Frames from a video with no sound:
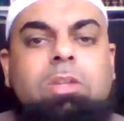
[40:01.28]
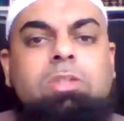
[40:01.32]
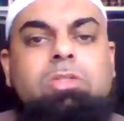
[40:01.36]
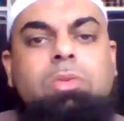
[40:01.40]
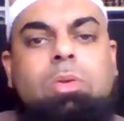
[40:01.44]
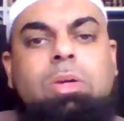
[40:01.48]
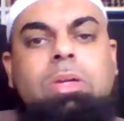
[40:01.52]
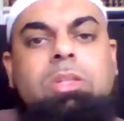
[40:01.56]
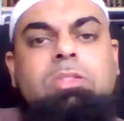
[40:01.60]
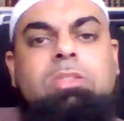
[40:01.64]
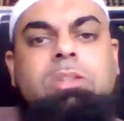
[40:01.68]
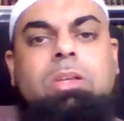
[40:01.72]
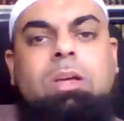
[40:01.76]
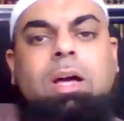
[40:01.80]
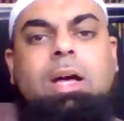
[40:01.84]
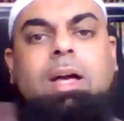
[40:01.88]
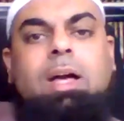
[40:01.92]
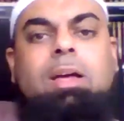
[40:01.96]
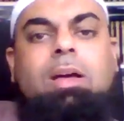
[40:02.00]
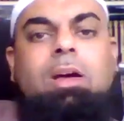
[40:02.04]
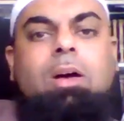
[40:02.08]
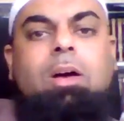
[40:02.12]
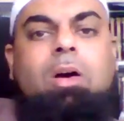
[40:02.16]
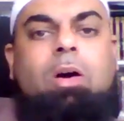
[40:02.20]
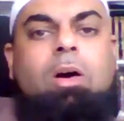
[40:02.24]
So he's
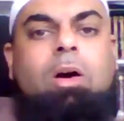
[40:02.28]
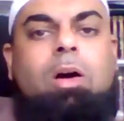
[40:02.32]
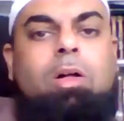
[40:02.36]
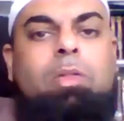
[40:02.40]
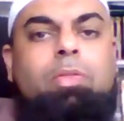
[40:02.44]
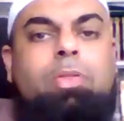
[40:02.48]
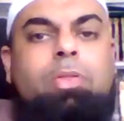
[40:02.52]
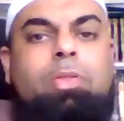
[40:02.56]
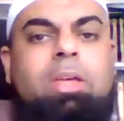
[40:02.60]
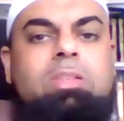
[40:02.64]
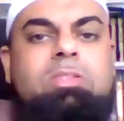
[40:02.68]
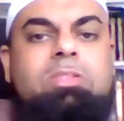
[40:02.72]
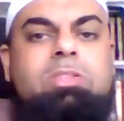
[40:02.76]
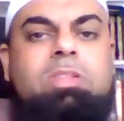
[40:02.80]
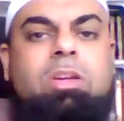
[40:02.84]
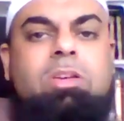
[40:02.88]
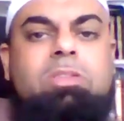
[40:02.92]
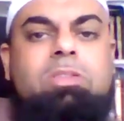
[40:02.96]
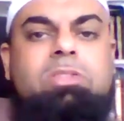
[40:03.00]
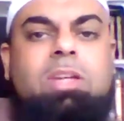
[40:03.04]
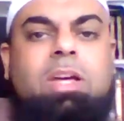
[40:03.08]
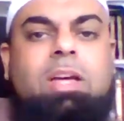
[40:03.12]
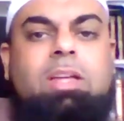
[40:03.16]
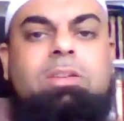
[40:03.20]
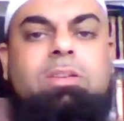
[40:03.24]
got all these
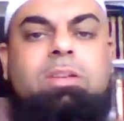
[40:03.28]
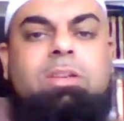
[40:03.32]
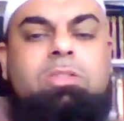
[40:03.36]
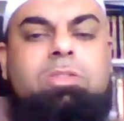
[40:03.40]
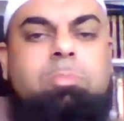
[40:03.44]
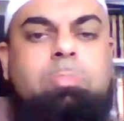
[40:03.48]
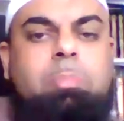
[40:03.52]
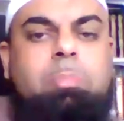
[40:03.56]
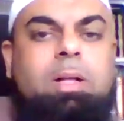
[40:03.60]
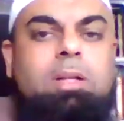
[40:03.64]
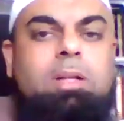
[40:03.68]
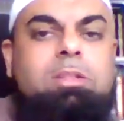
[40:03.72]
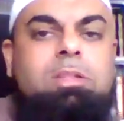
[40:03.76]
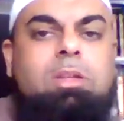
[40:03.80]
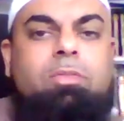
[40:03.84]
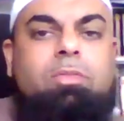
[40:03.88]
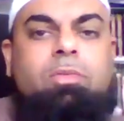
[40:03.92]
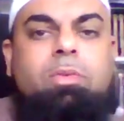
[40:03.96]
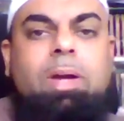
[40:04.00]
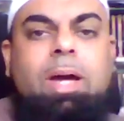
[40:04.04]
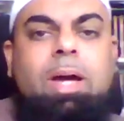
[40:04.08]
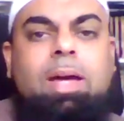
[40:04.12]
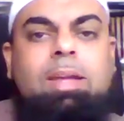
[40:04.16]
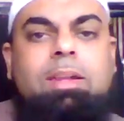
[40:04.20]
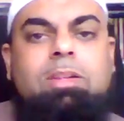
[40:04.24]
years under his belt of
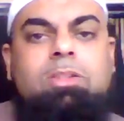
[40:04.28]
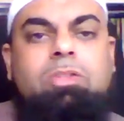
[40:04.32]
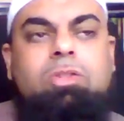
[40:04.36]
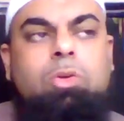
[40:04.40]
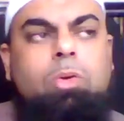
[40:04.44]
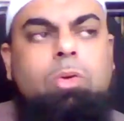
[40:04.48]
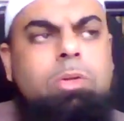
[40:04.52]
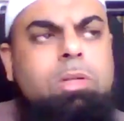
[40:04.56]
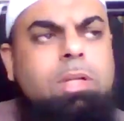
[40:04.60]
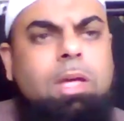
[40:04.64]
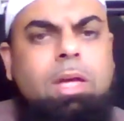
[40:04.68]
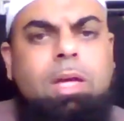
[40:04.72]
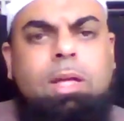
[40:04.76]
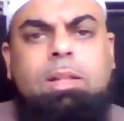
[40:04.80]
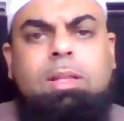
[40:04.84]
gratitude.